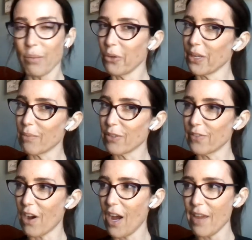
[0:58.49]
Point number
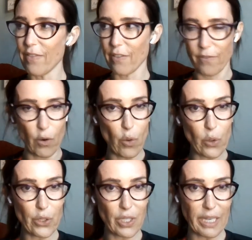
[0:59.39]
five,
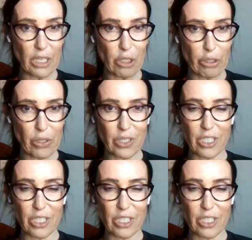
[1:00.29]
force includes